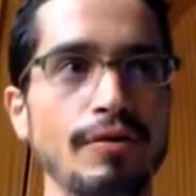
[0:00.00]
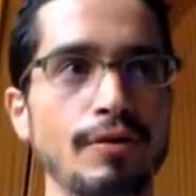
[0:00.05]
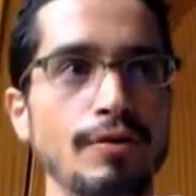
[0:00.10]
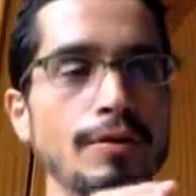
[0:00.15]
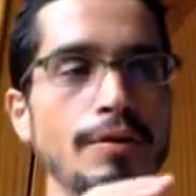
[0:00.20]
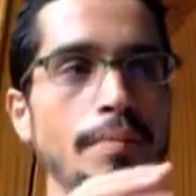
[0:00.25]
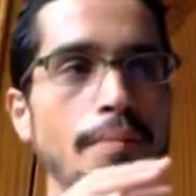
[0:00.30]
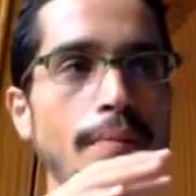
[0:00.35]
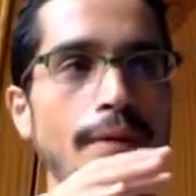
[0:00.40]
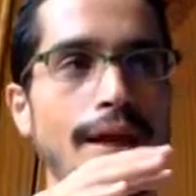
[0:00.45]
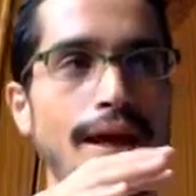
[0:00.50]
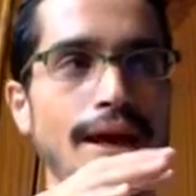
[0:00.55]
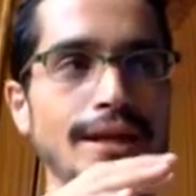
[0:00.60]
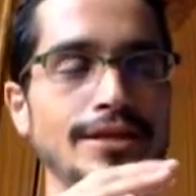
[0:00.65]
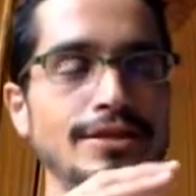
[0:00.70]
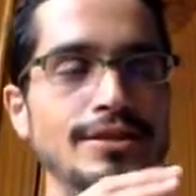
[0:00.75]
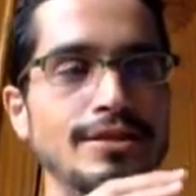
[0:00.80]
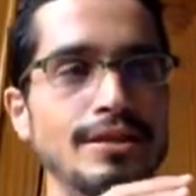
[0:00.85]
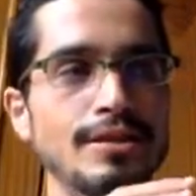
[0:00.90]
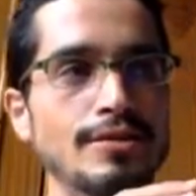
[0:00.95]

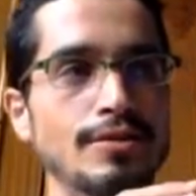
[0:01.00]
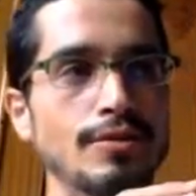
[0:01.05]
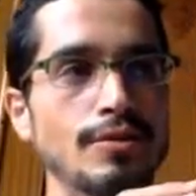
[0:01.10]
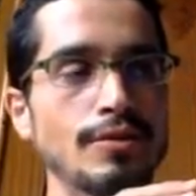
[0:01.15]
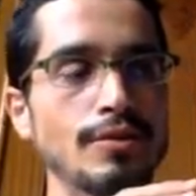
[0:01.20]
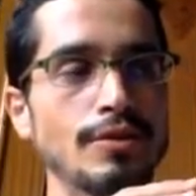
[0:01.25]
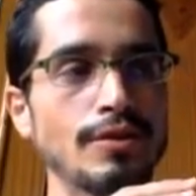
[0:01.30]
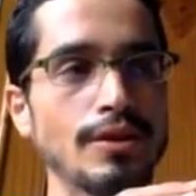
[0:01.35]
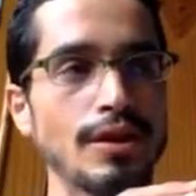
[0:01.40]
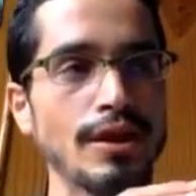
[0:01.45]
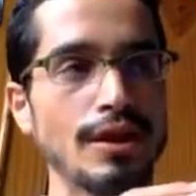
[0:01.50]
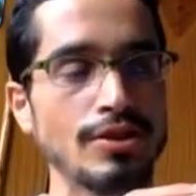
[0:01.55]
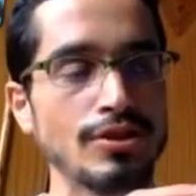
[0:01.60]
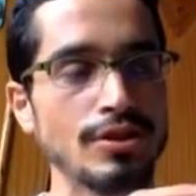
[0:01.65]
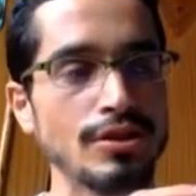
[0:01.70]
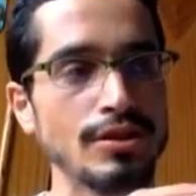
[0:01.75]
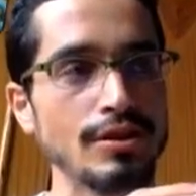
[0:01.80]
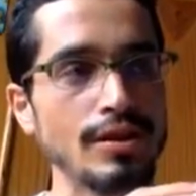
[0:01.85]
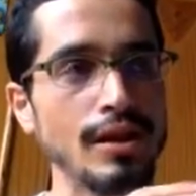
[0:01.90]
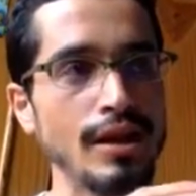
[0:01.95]
implies this
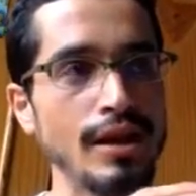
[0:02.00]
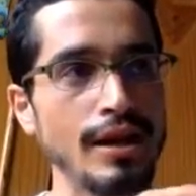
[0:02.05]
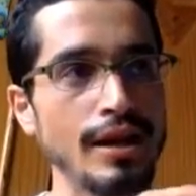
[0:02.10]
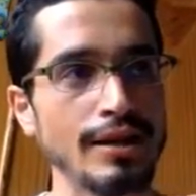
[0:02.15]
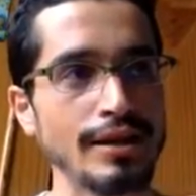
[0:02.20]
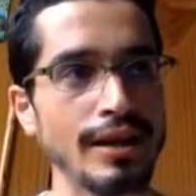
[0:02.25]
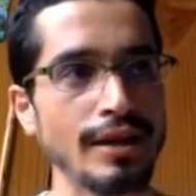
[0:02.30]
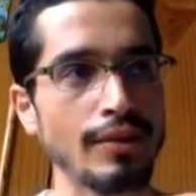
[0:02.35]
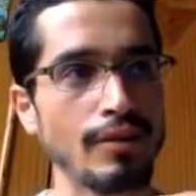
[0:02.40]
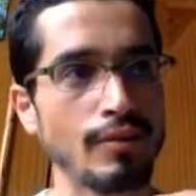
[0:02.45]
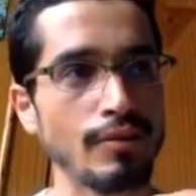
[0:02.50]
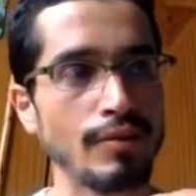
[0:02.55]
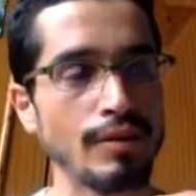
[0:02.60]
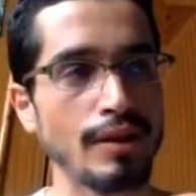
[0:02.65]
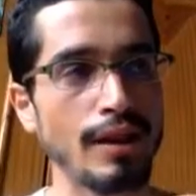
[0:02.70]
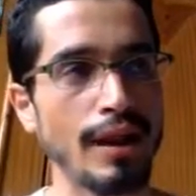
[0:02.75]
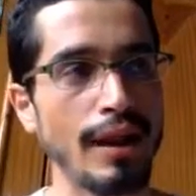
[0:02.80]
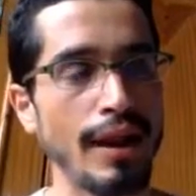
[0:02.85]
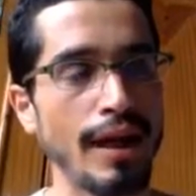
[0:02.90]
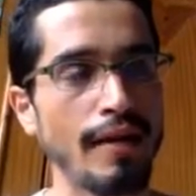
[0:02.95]
connotation that
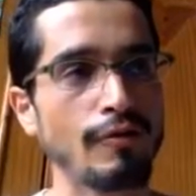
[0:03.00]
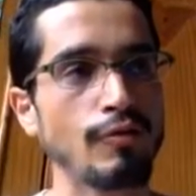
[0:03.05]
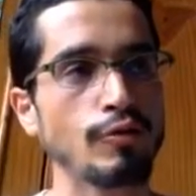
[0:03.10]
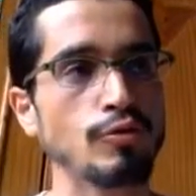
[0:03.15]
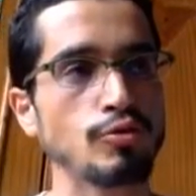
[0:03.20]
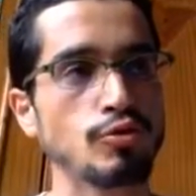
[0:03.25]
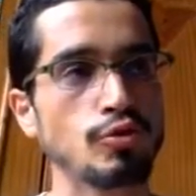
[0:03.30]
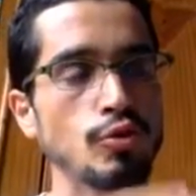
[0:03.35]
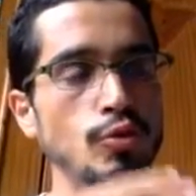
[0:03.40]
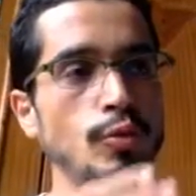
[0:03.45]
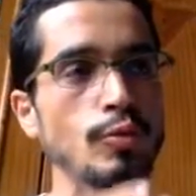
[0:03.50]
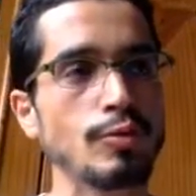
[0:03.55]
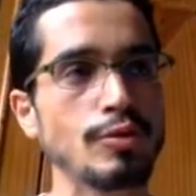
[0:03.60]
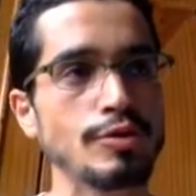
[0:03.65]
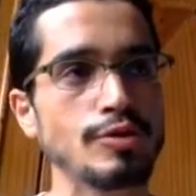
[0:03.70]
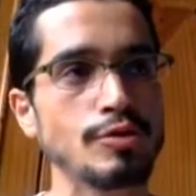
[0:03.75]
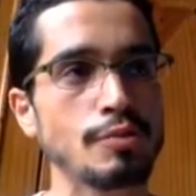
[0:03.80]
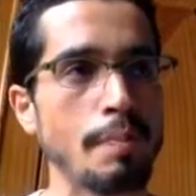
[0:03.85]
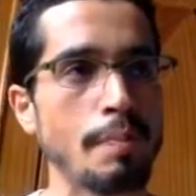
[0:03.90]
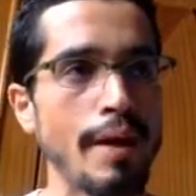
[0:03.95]
the level 2
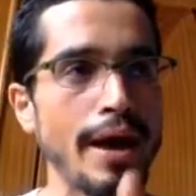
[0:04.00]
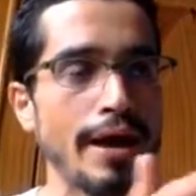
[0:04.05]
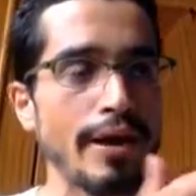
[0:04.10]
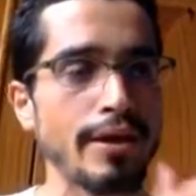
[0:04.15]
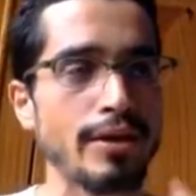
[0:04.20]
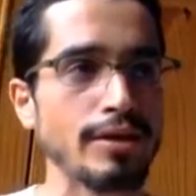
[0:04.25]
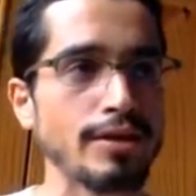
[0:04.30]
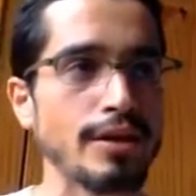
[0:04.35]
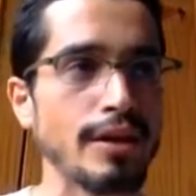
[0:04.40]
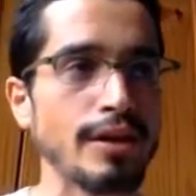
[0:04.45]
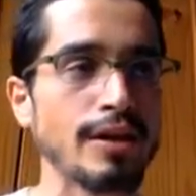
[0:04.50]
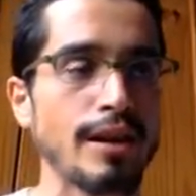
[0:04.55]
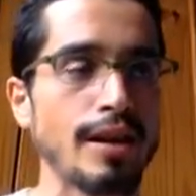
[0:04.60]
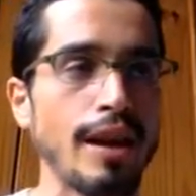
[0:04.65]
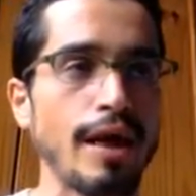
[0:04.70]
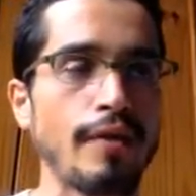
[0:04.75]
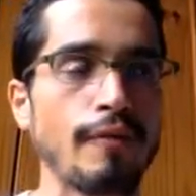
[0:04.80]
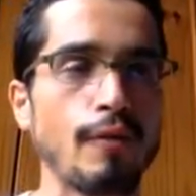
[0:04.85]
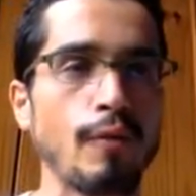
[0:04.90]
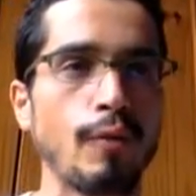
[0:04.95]
is better than
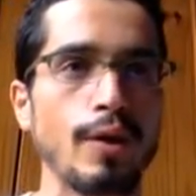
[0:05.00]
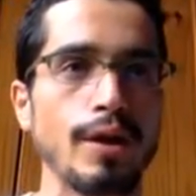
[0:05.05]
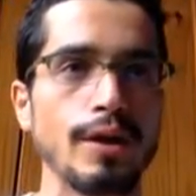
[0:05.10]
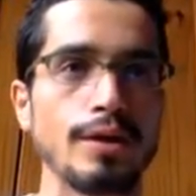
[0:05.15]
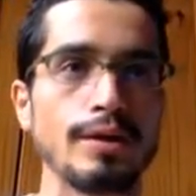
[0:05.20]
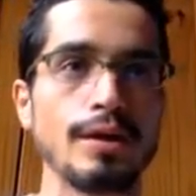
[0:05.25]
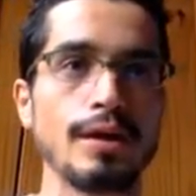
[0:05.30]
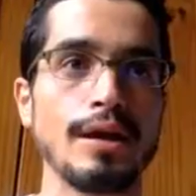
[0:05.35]
level 1.